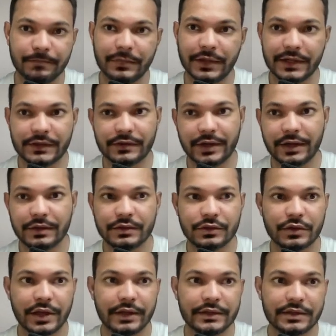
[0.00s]
That's right.
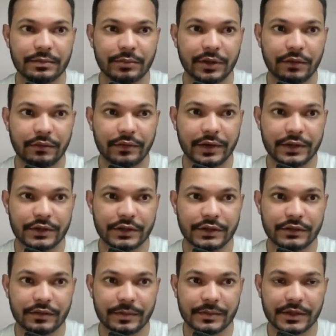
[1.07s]
So I can simply refresh
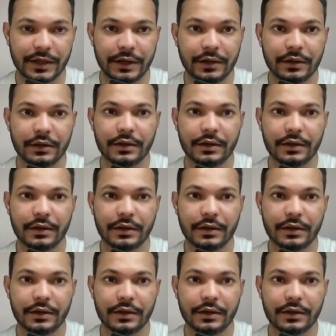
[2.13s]
this website,